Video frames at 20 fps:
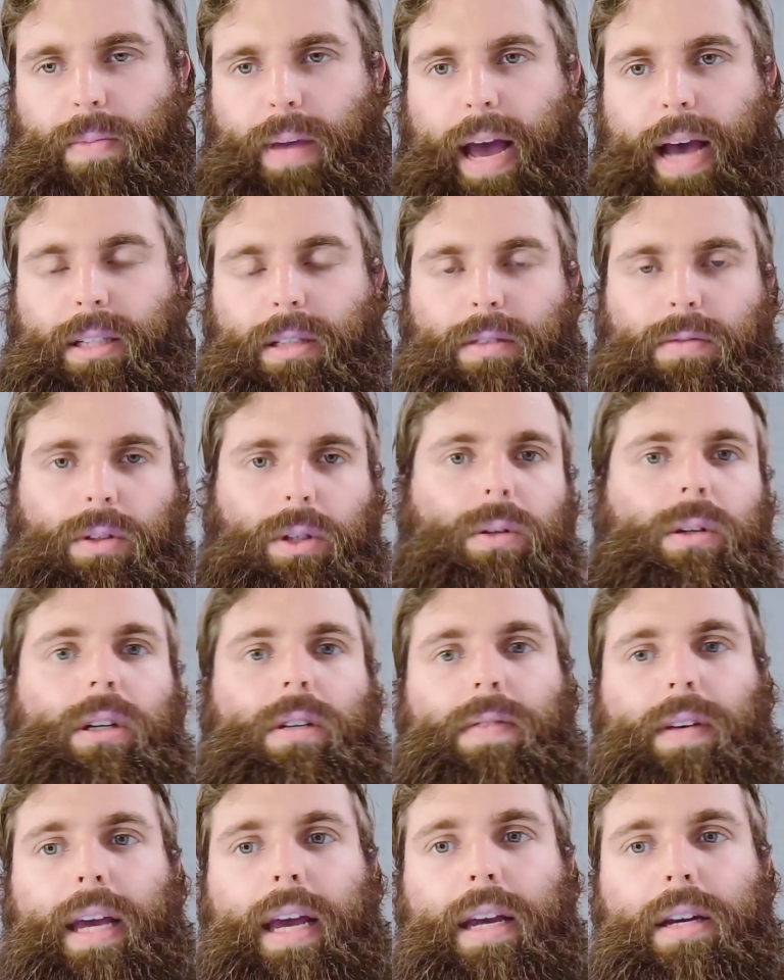asking for
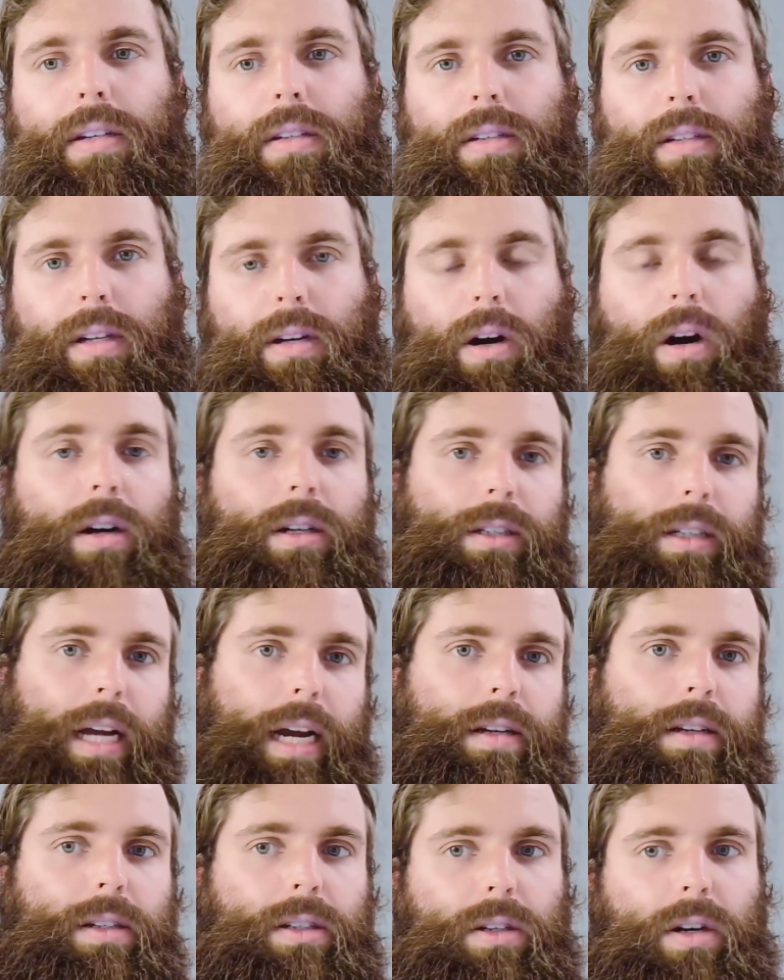clarifications, and our
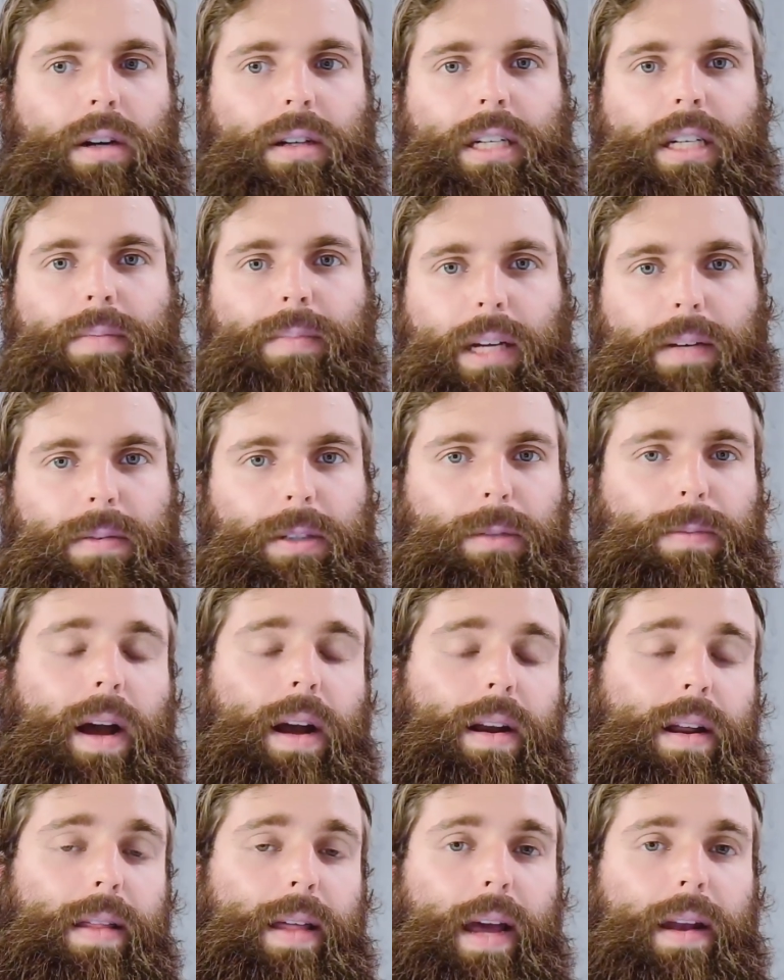scientists and our team can
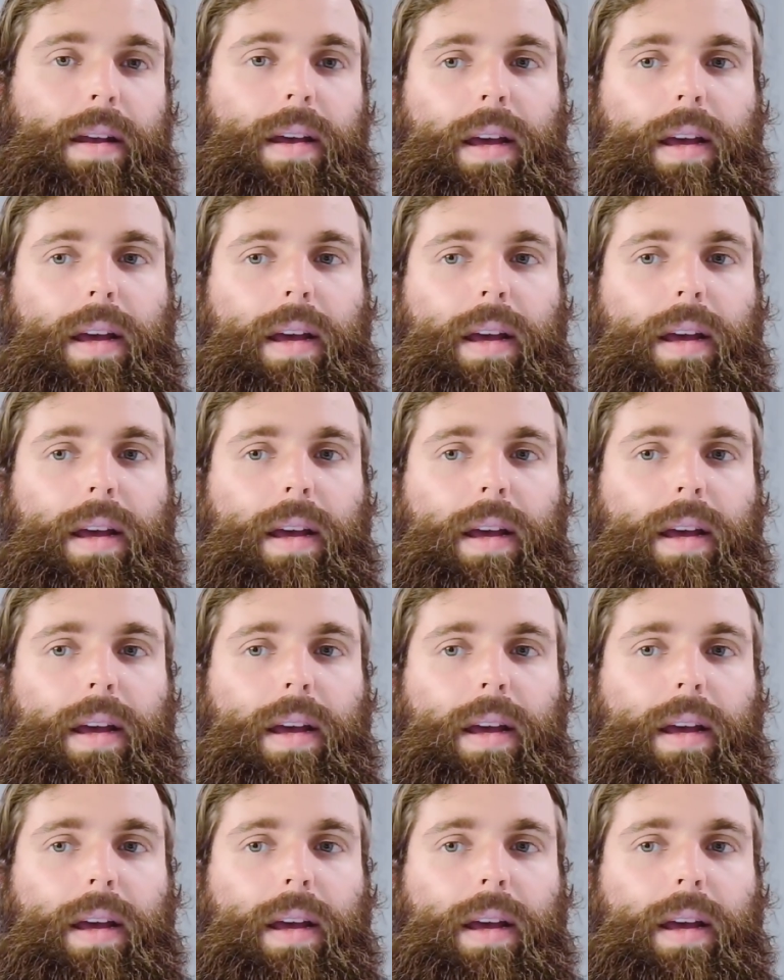respond to that.